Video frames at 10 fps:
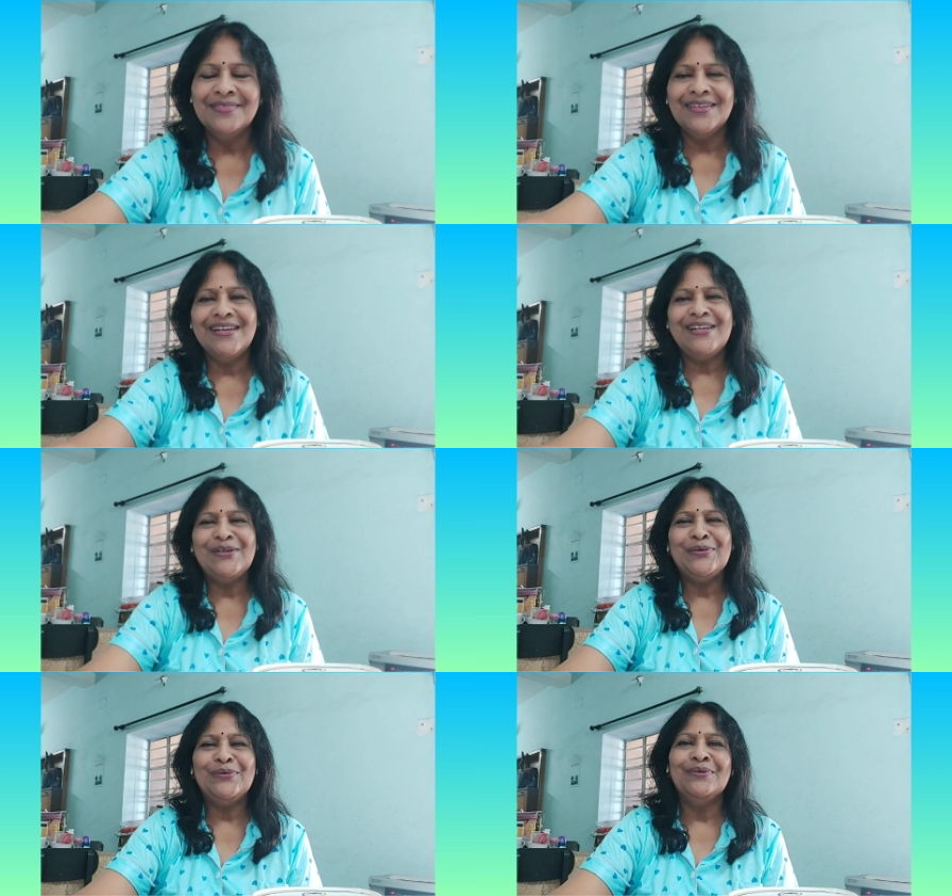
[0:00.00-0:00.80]

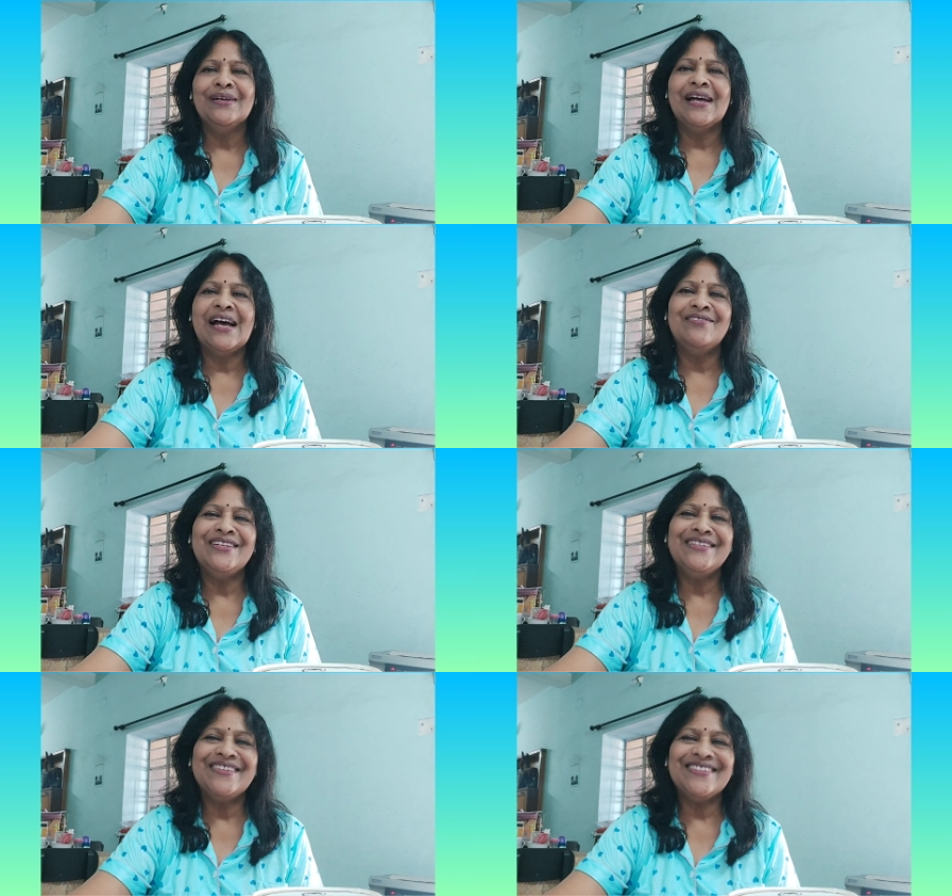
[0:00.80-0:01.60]
Hello, I have an
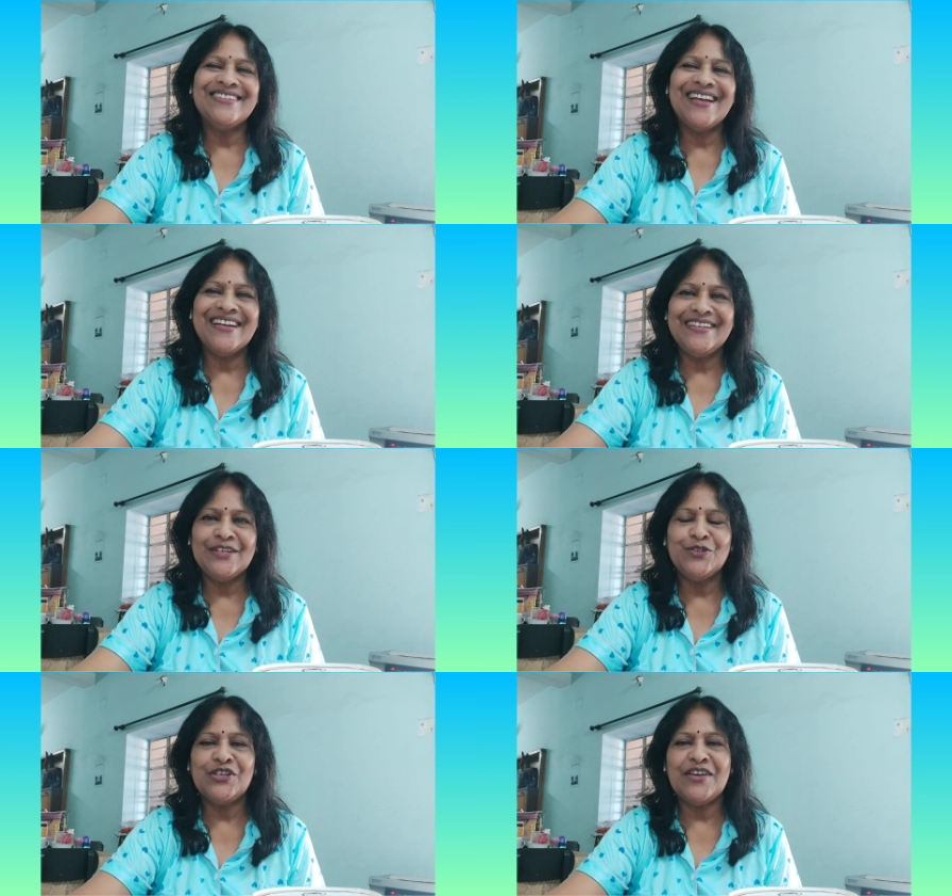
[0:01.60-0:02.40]
interesting idea
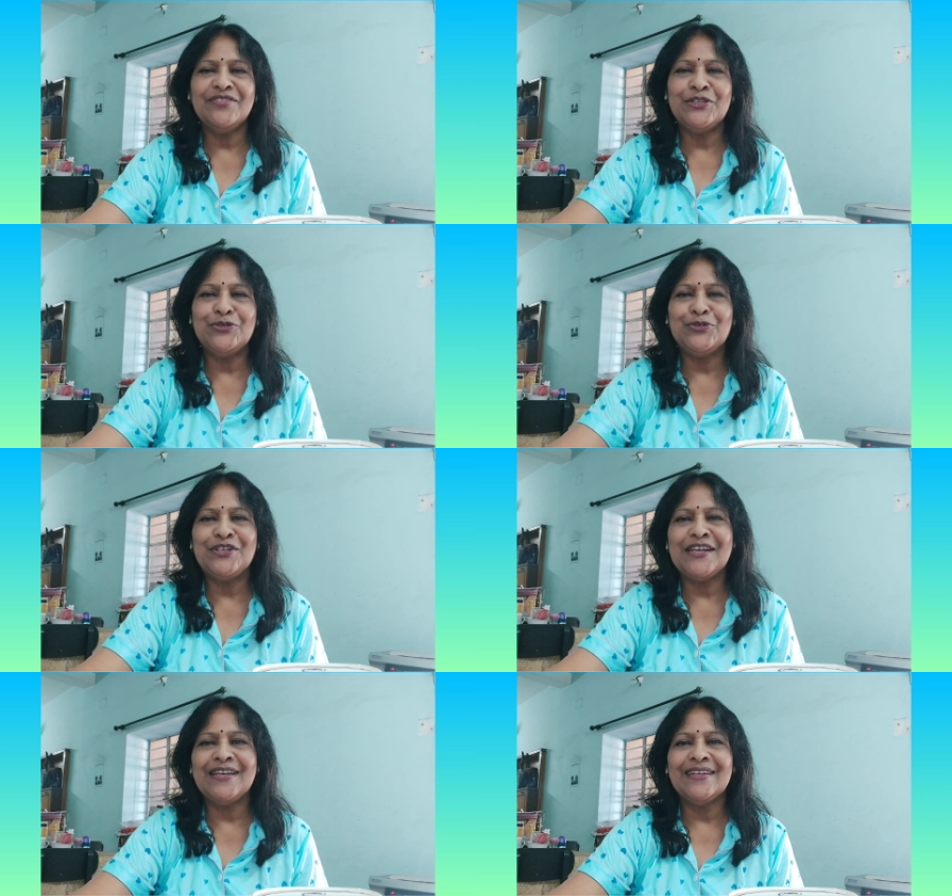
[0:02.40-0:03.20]
to share with you
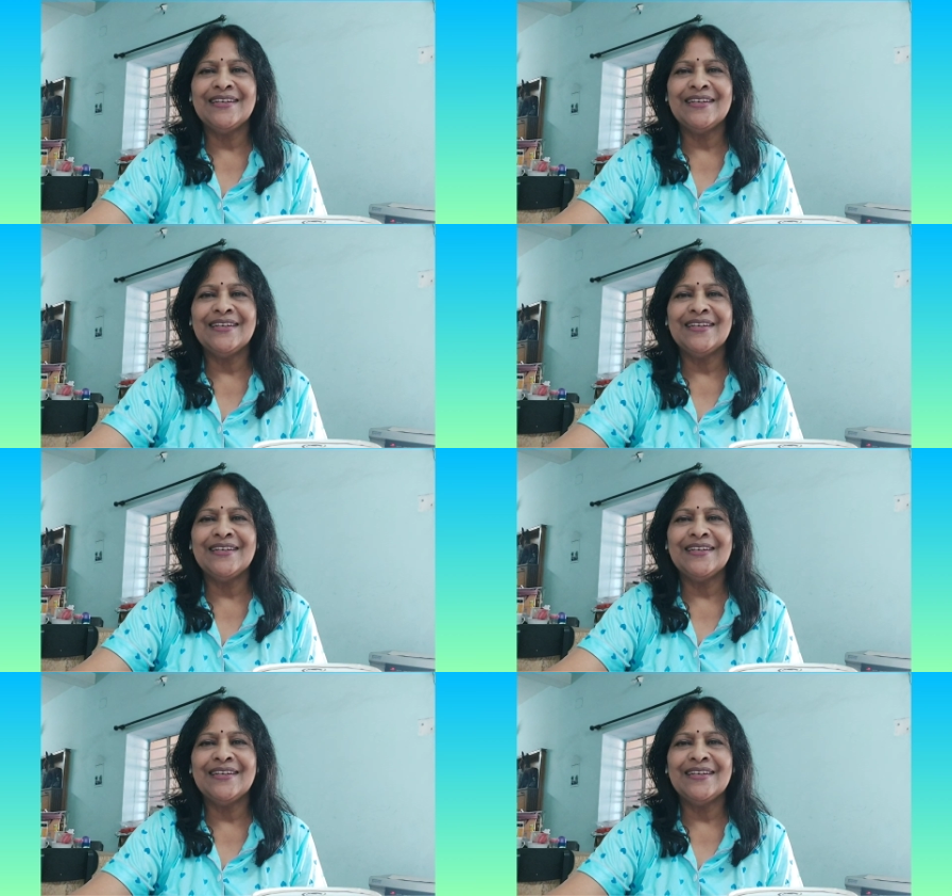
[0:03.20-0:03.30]
today.